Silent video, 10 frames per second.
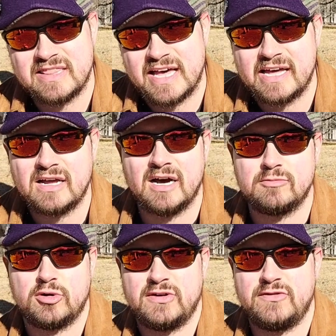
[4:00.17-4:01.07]
that
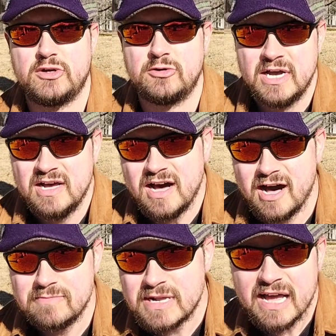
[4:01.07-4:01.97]
point of view.
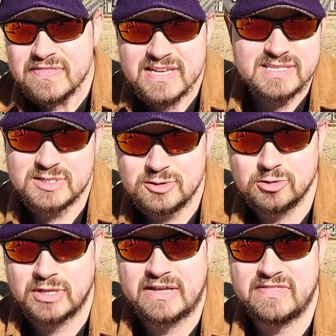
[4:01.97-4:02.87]
But I think it's
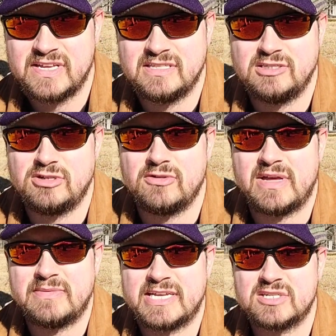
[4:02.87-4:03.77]
cool. I think,
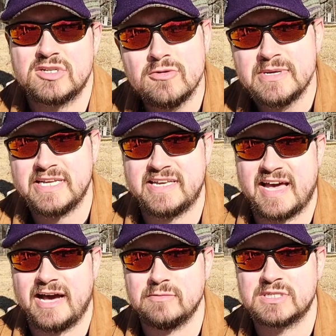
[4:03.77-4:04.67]
they make so many
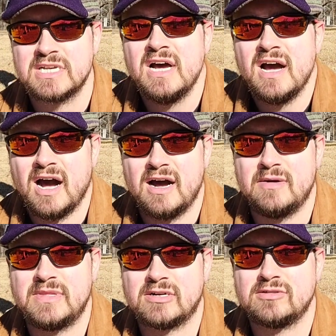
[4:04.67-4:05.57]
caps.
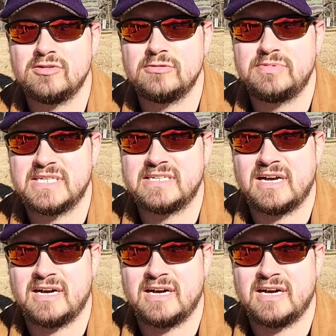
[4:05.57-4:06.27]
They're a little bit,